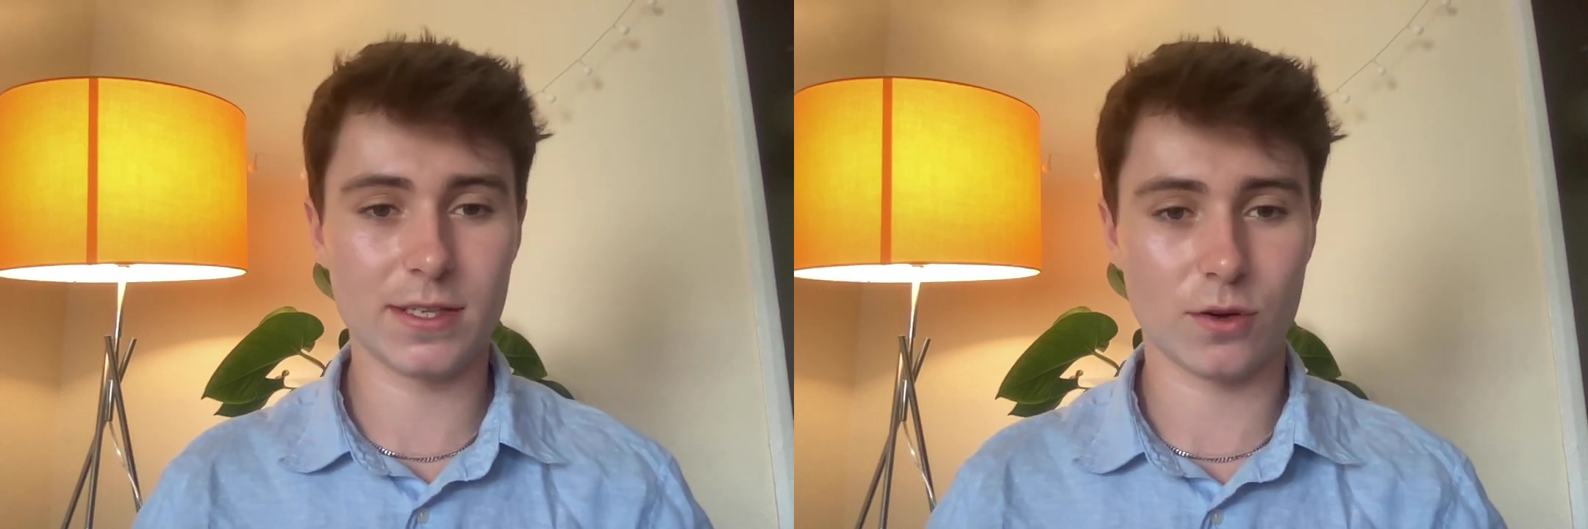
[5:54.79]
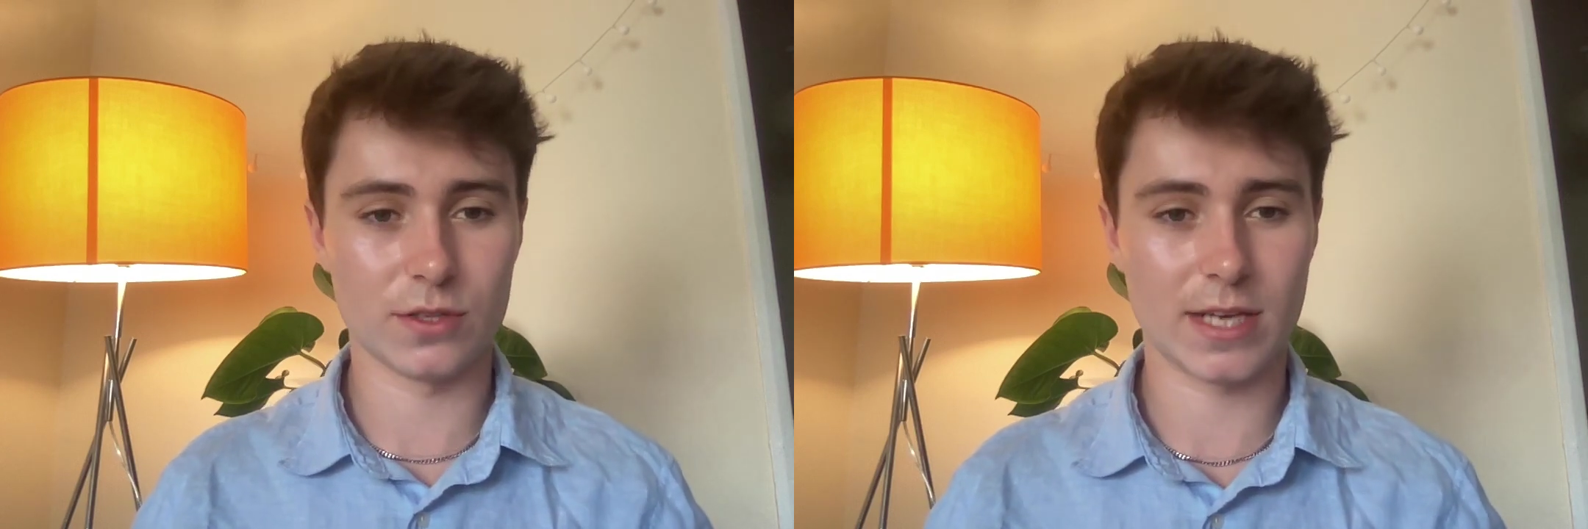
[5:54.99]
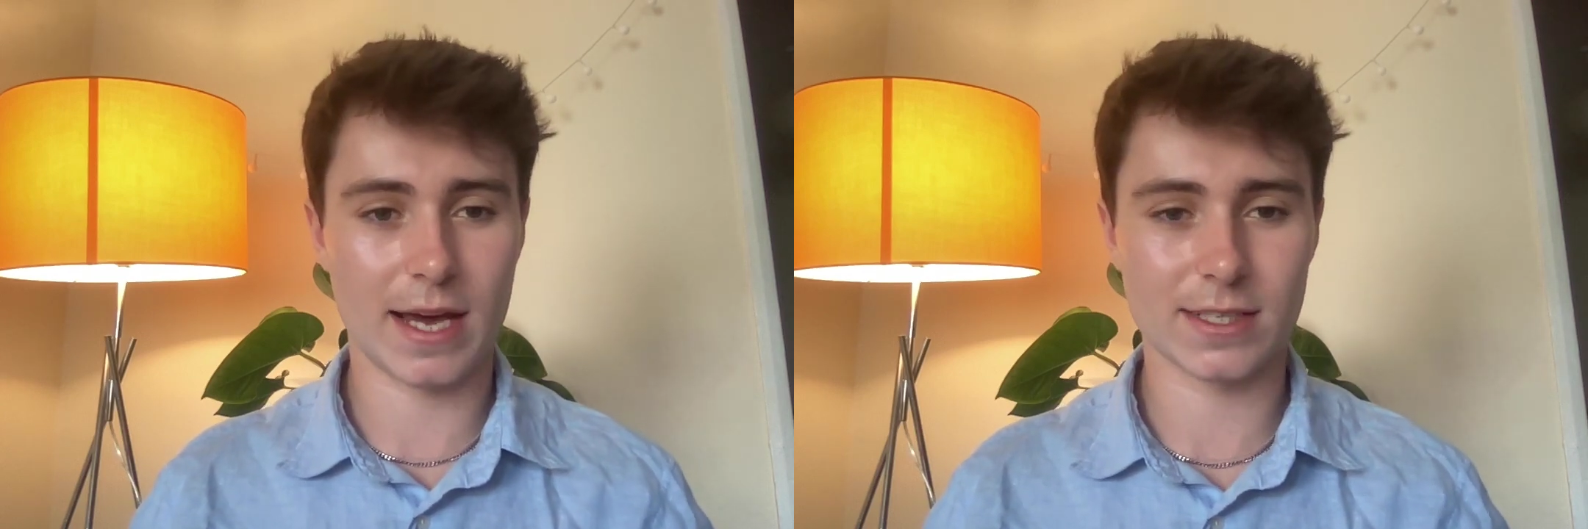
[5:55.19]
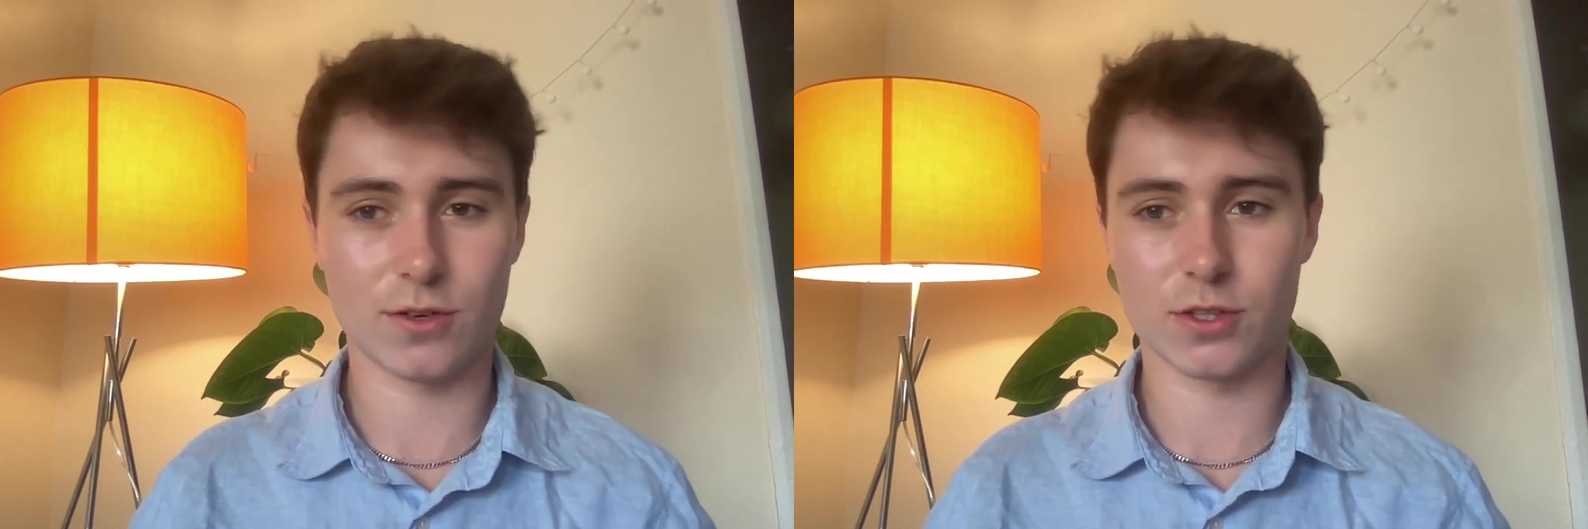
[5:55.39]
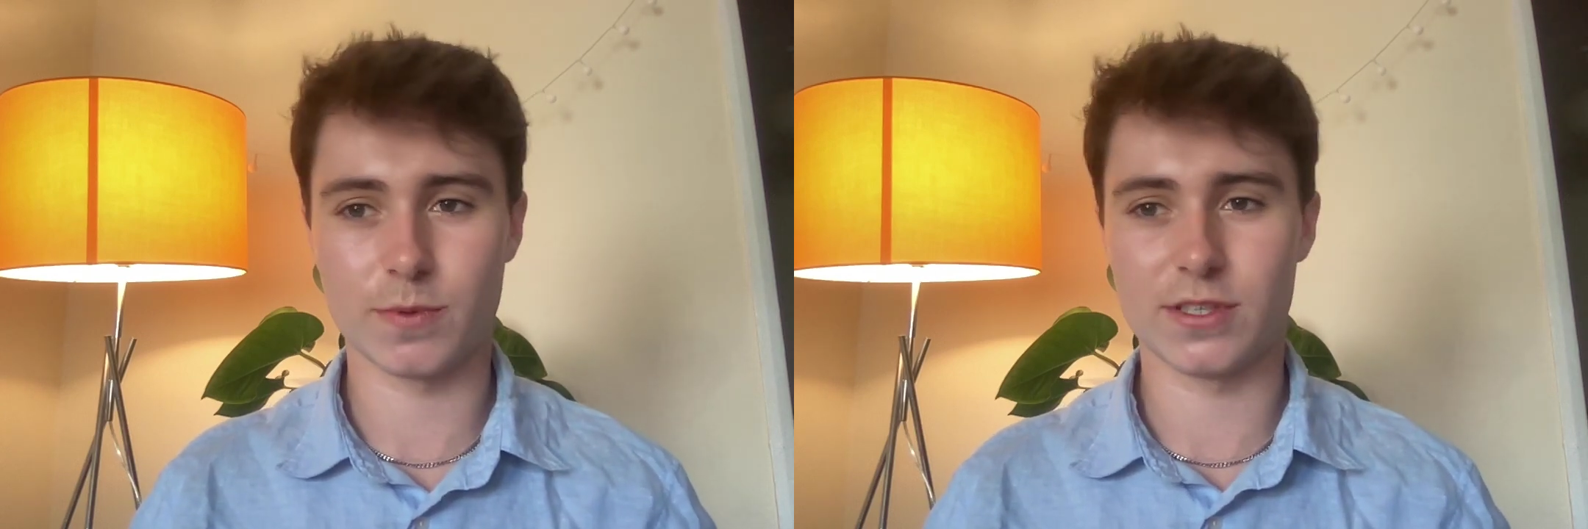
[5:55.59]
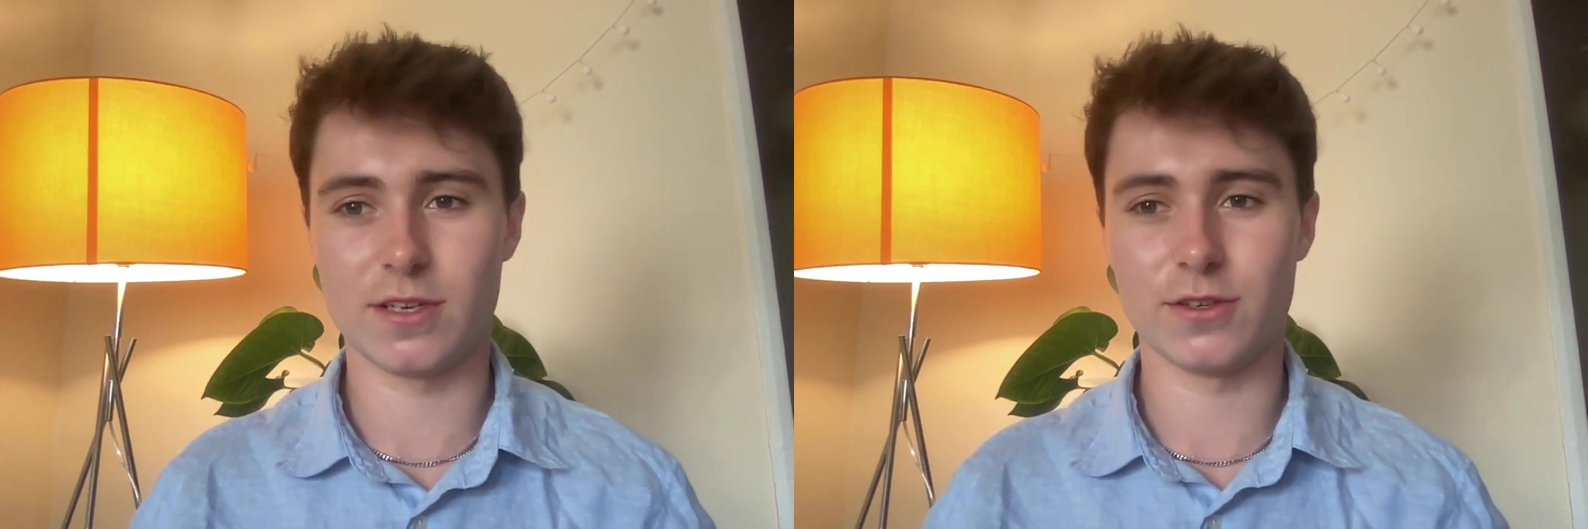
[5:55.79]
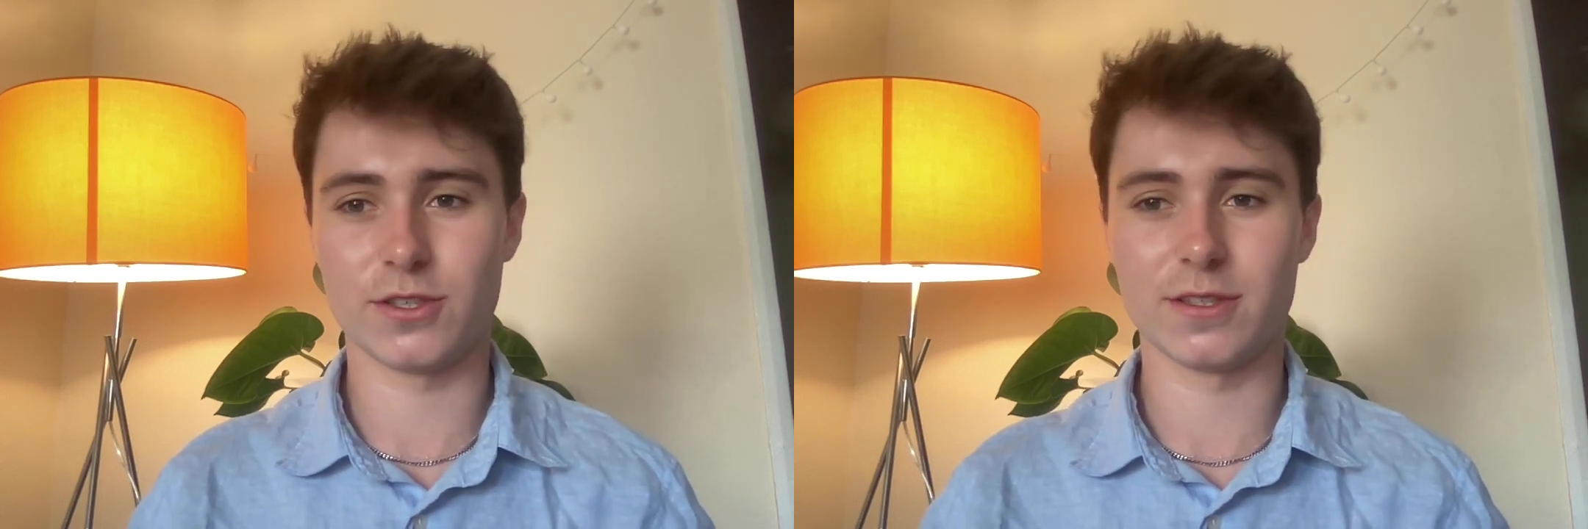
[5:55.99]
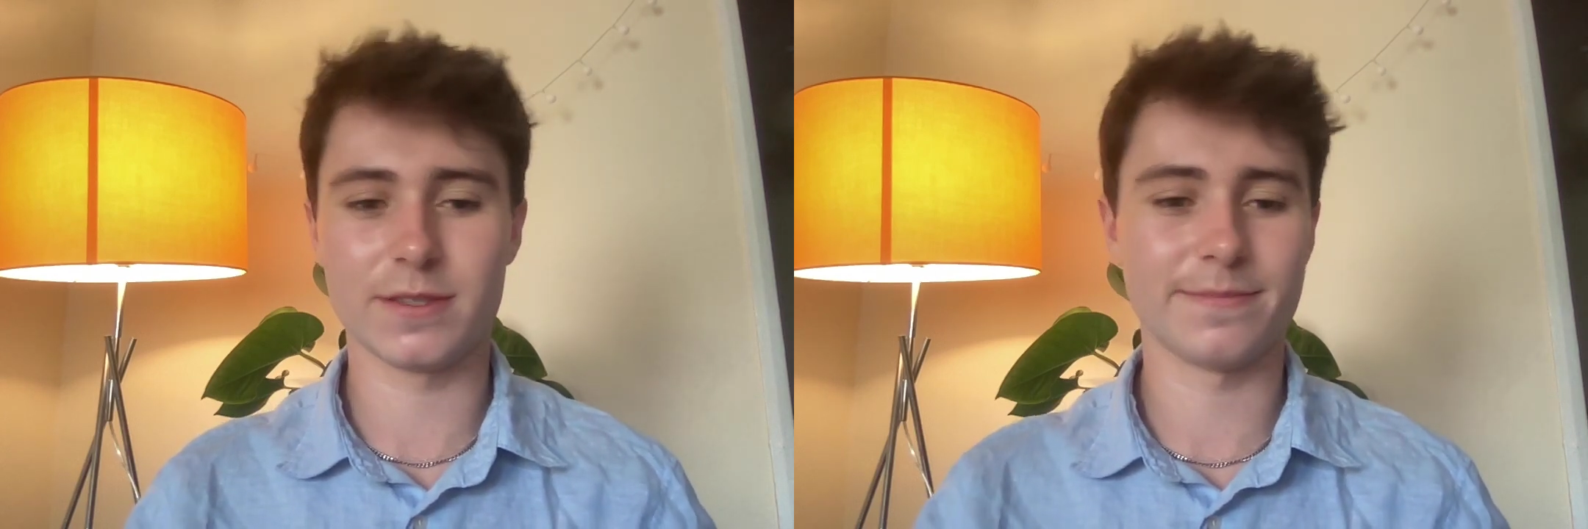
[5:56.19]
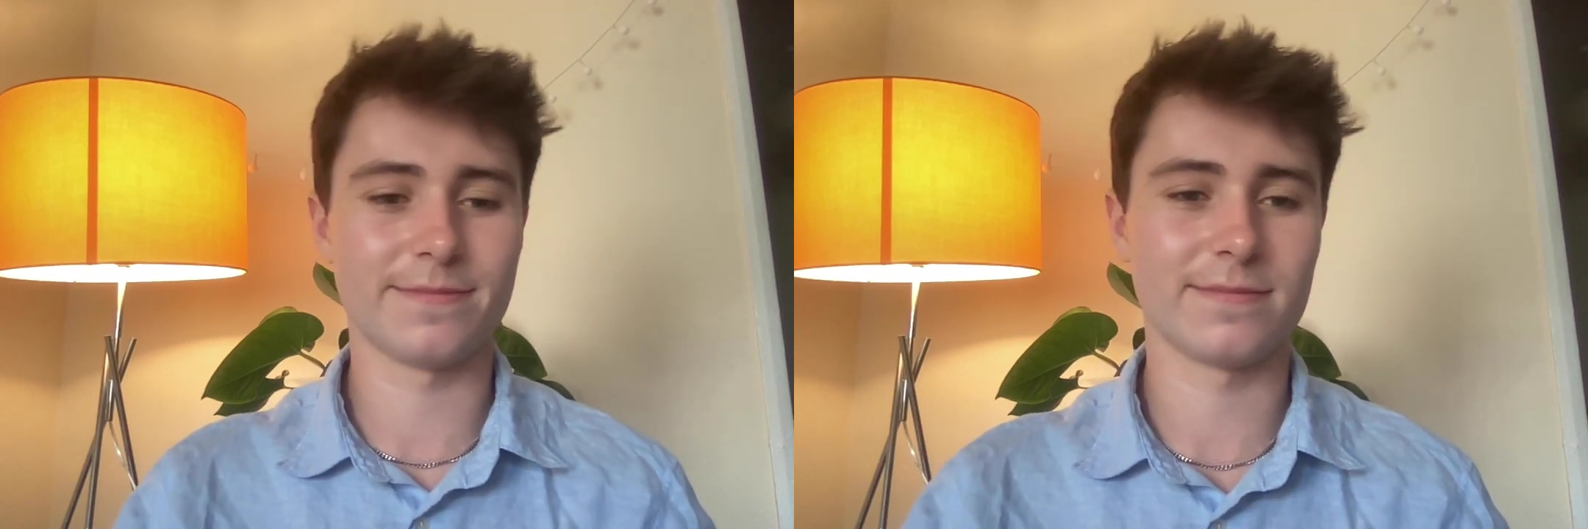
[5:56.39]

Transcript: contact Oxbridge Solutions.